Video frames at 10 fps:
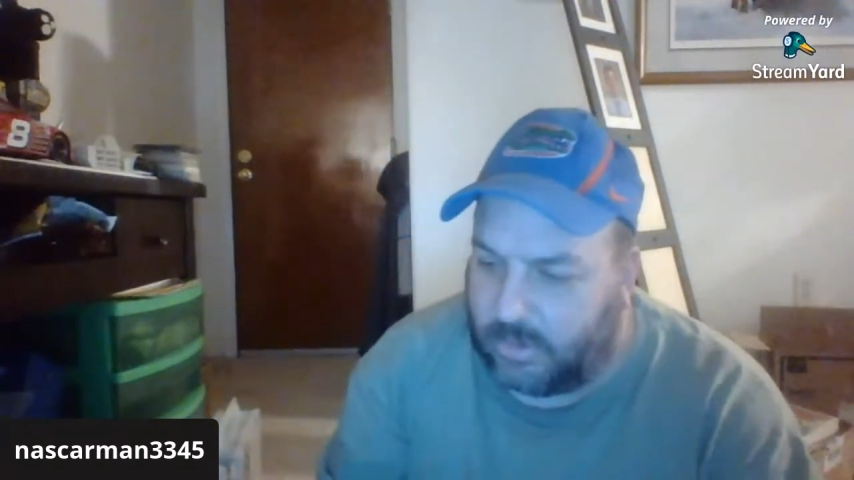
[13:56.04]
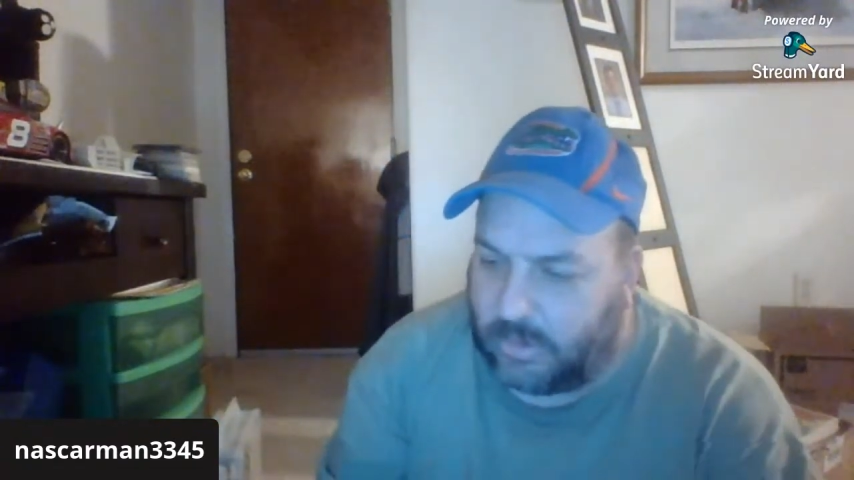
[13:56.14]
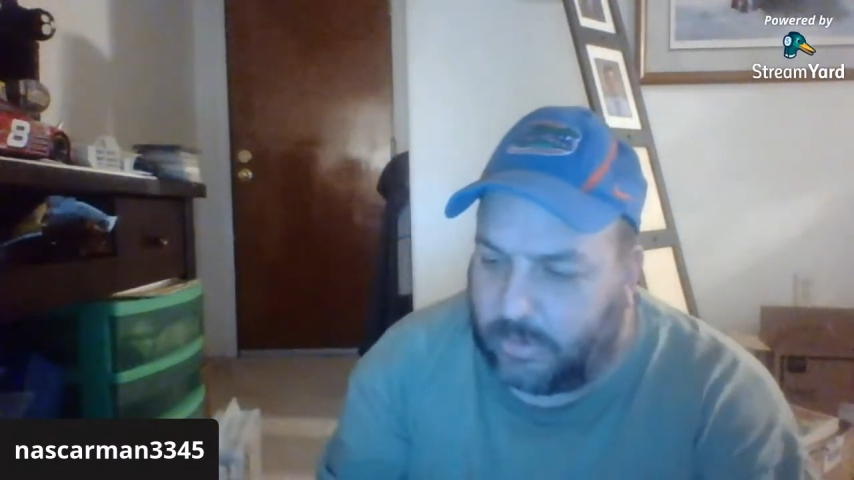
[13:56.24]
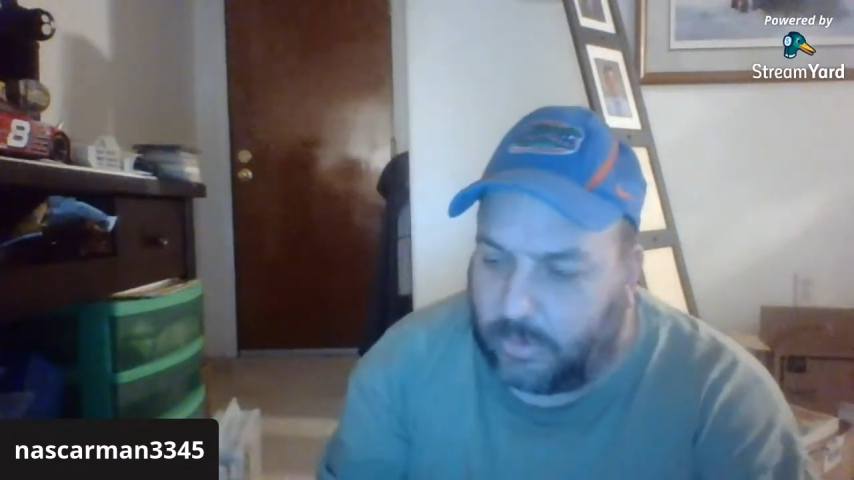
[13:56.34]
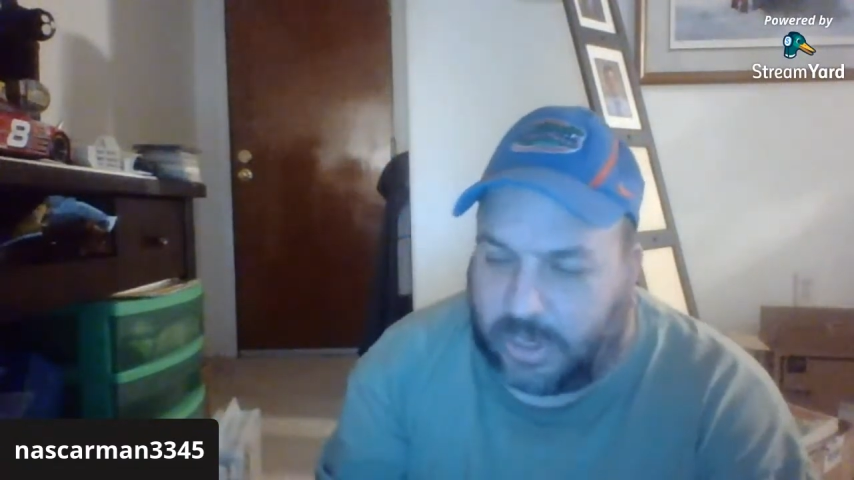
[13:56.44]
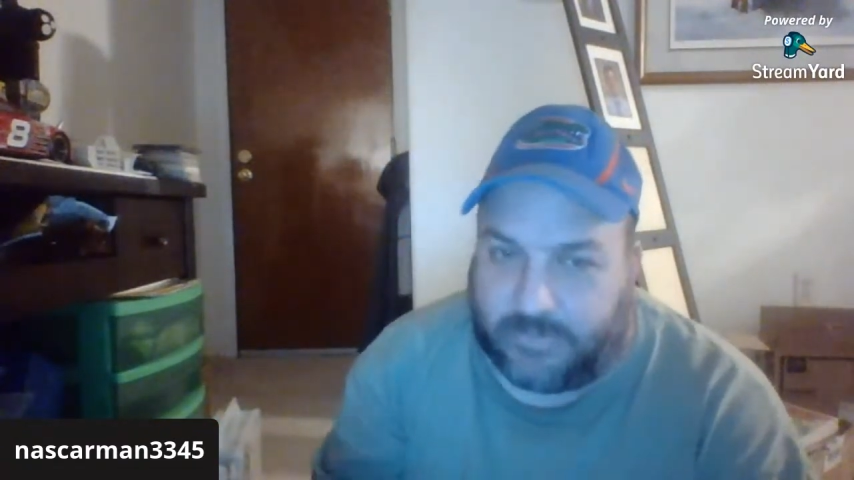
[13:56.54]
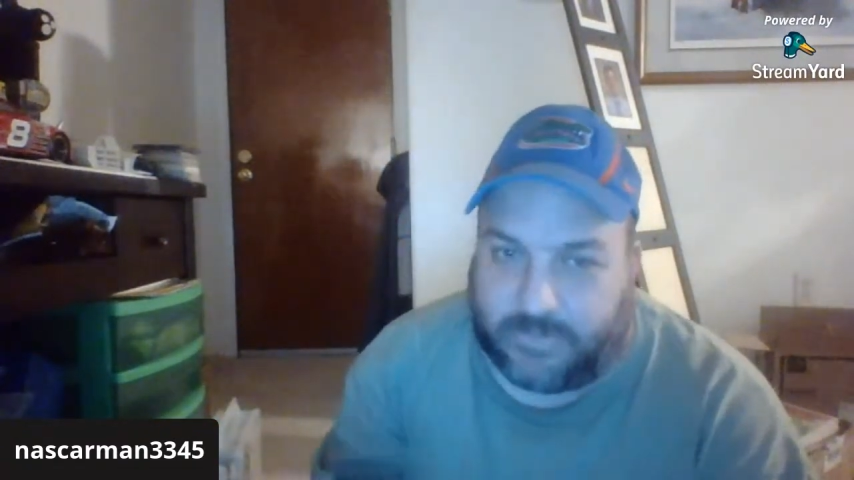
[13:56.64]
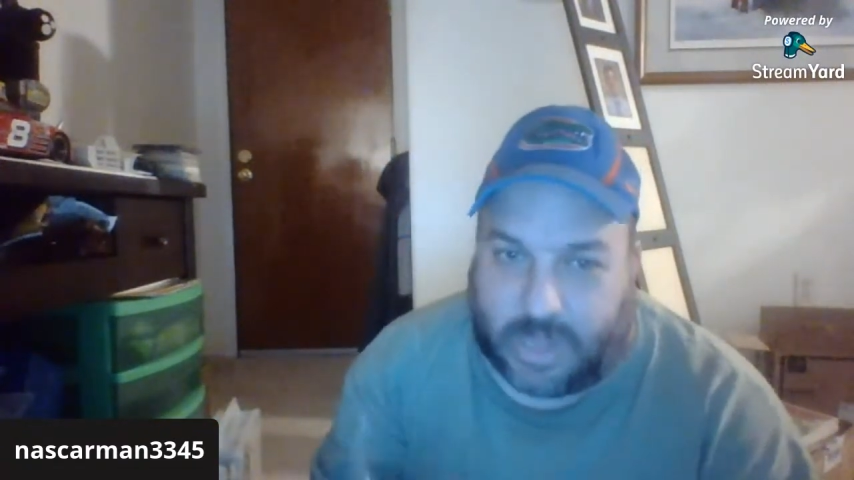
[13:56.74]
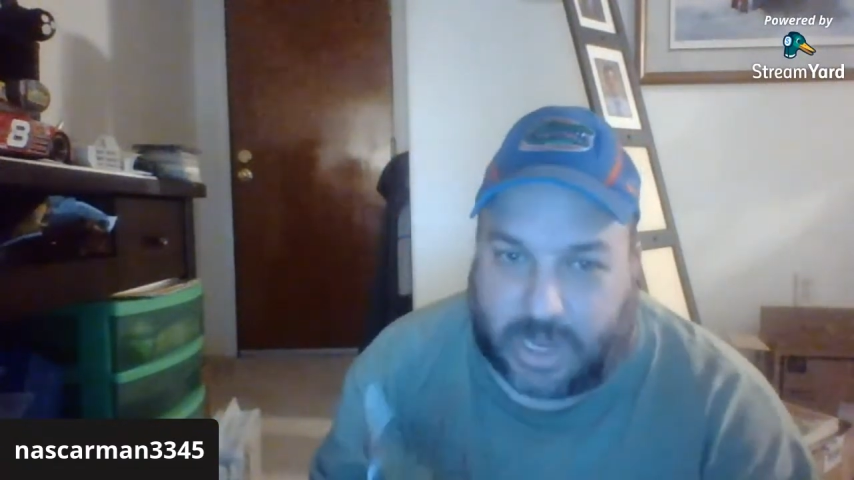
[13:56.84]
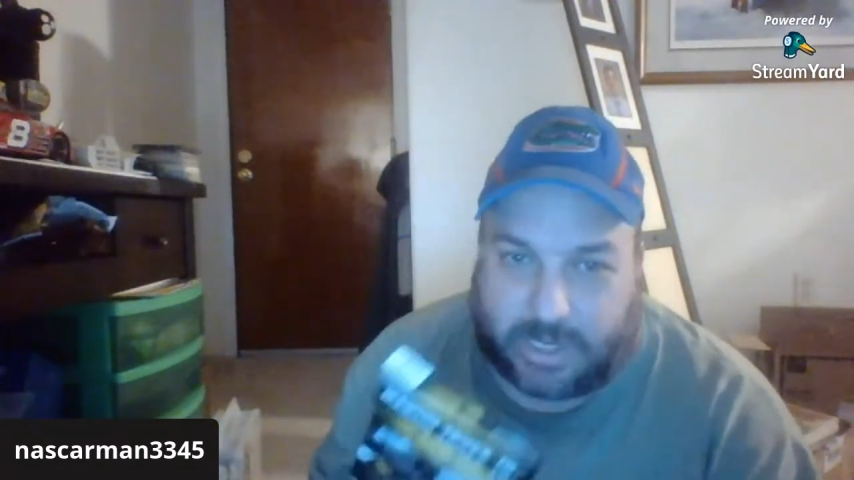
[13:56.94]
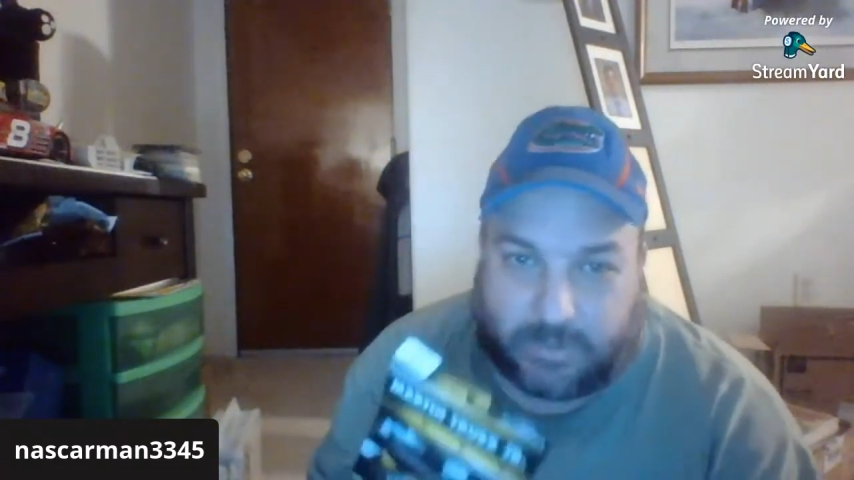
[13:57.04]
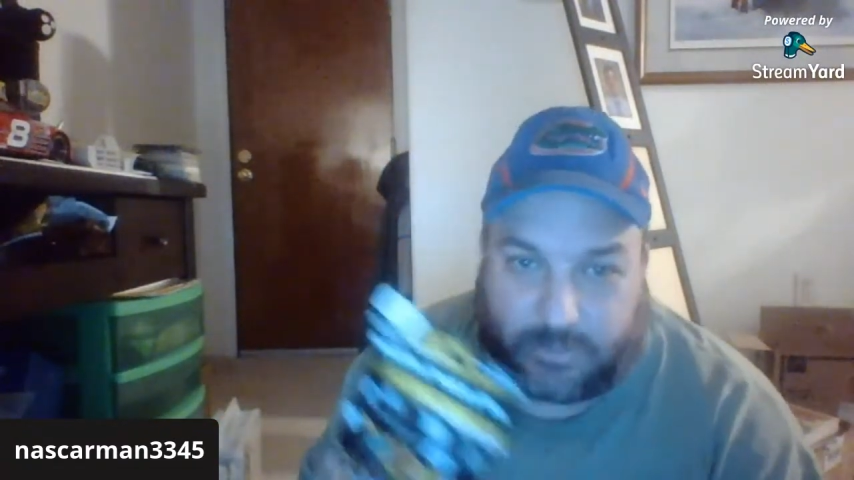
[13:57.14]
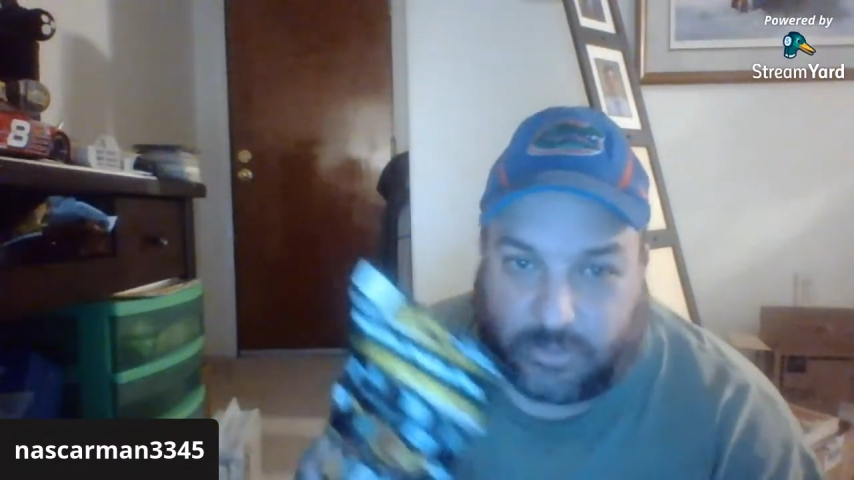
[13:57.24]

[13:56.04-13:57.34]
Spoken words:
Wave 9 of